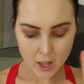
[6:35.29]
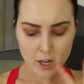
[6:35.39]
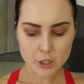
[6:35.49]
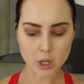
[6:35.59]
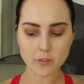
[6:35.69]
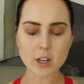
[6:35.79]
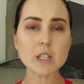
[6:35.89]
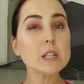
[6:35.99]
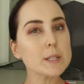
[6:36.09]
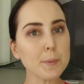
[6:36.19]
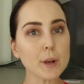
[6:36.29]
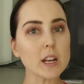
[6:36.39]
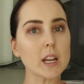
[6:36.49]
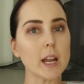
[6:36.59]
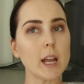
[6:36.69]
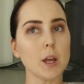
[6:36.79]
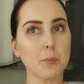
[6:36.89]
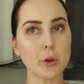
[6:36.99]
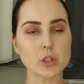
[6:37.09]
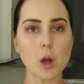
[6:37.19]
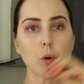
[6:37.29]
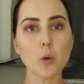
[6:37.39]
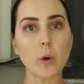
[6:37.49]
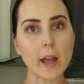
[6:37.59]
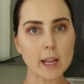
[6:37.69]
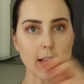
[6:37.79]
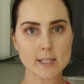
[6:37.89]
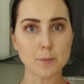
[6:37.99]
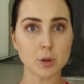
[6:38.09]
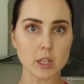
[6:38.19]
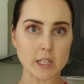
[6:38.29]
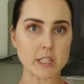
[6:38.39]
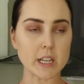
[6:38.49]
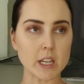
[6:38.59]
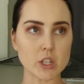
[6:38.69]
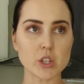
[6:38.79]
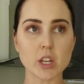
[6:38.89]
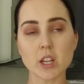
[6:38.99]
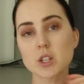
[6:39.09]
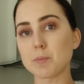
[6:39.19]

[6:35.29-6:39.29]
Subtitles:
So I've actually just put it in here because I want to weigh it as I put it into each dish,